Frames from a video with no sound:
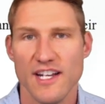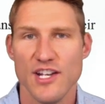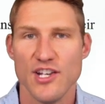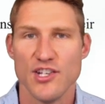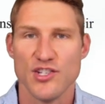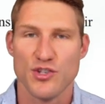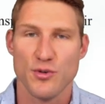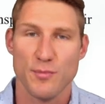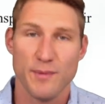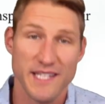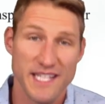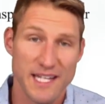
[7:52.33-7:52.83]

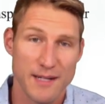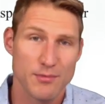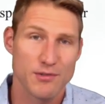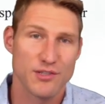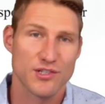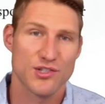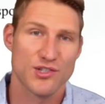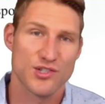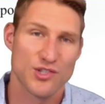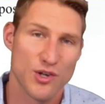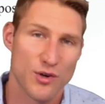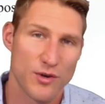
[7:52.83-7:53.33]
So being able
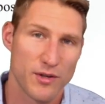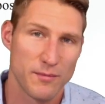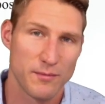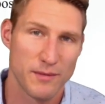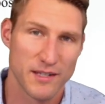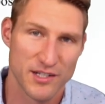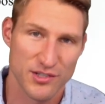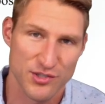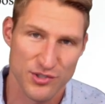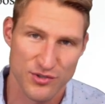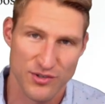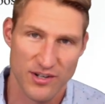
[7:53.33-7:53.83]
to show
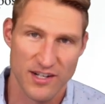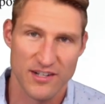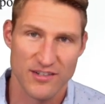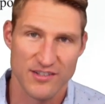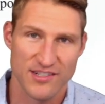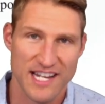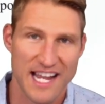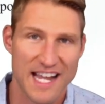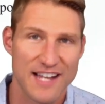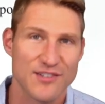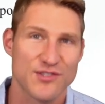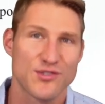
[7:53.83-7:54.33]

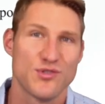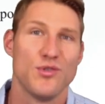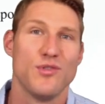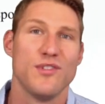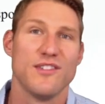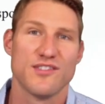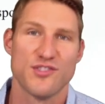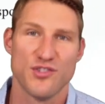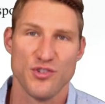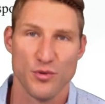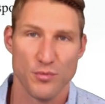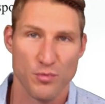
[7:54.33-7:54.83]
administrators how
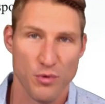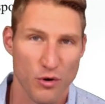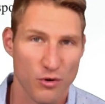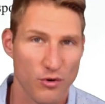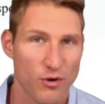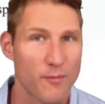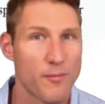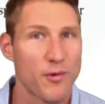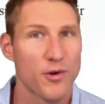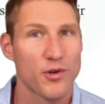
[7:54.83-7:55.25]
students in your program are